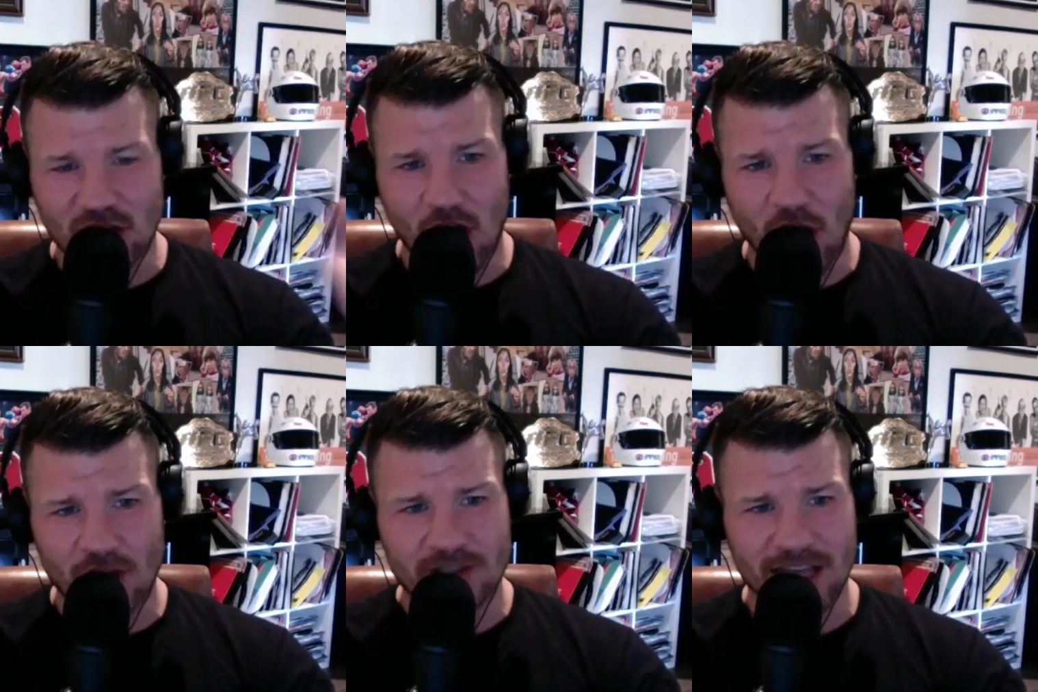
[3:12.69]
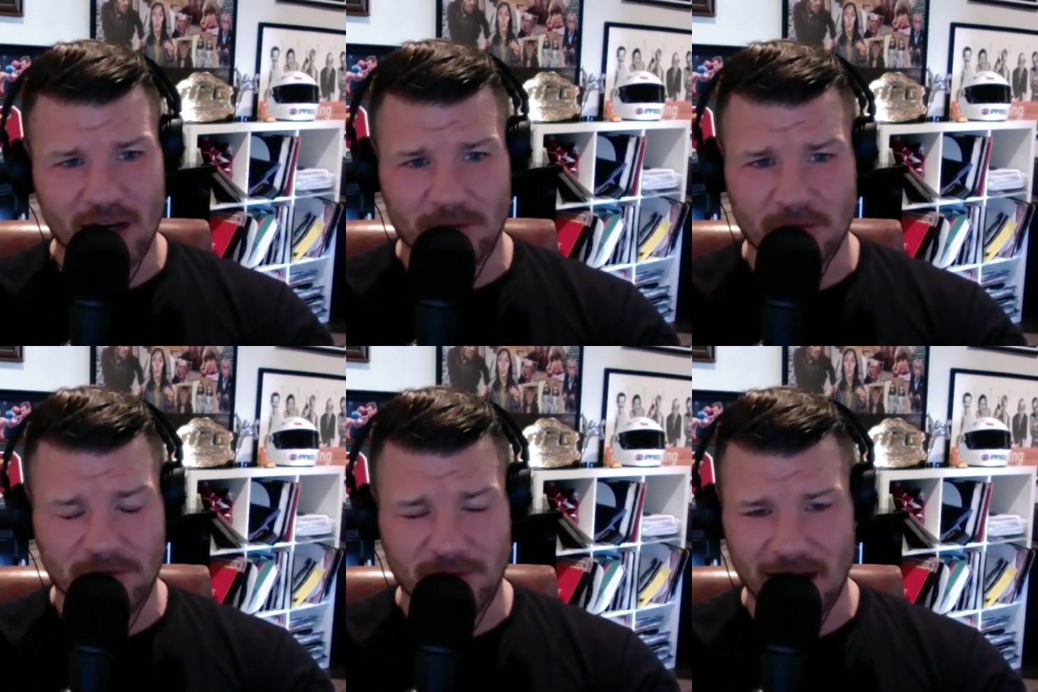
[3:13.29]
not hard to get up
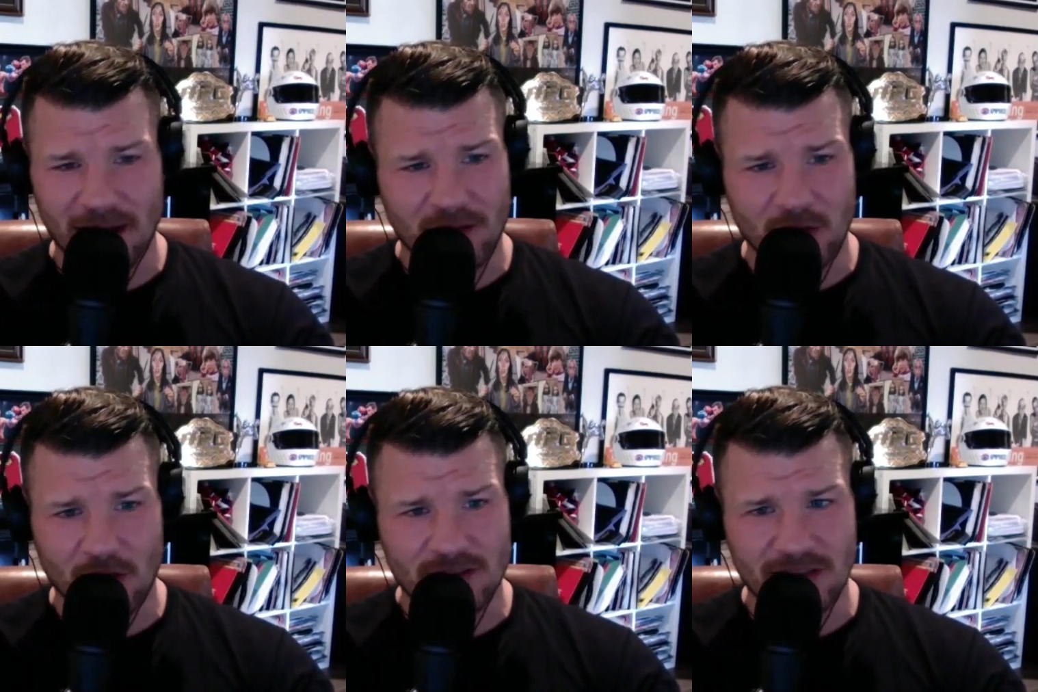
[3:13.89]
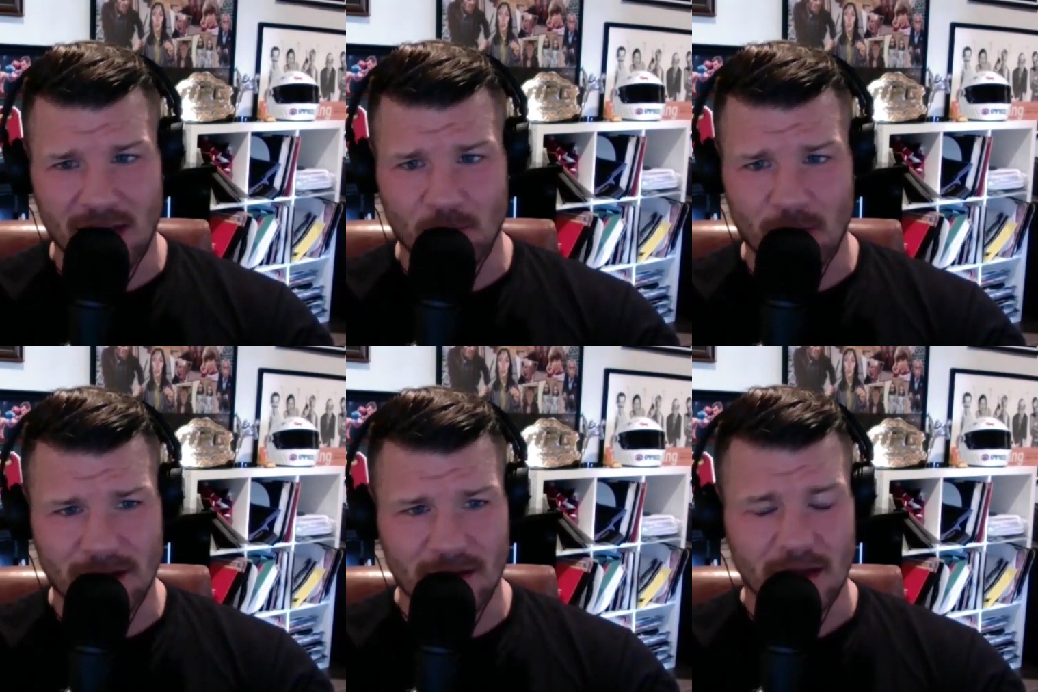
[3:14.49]
for the fight a 3rd time
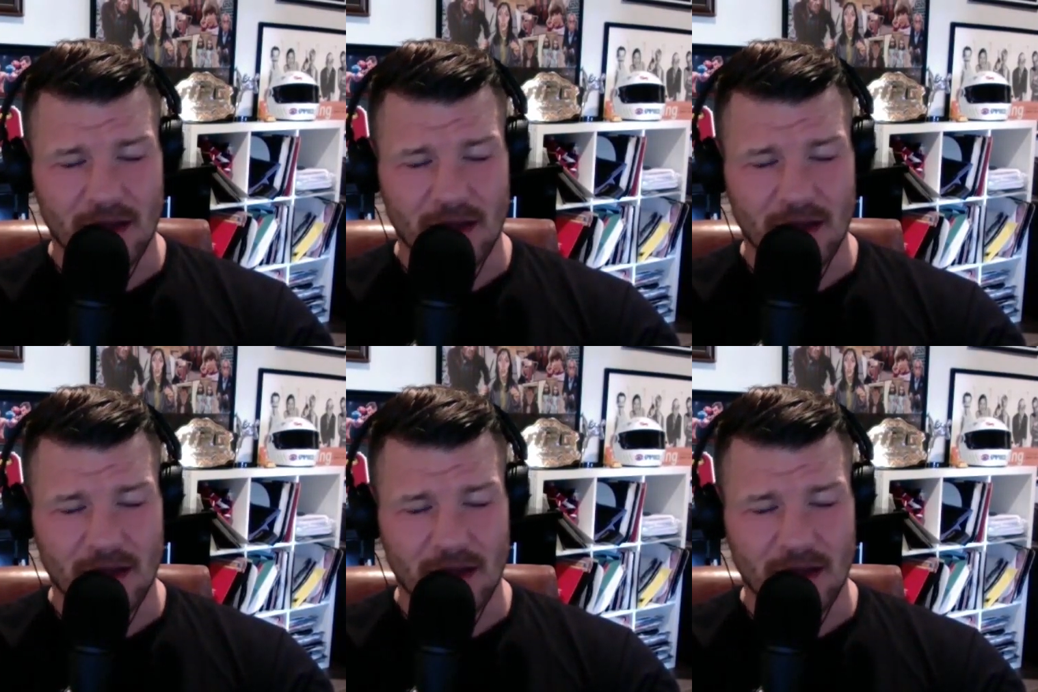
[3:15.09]
when...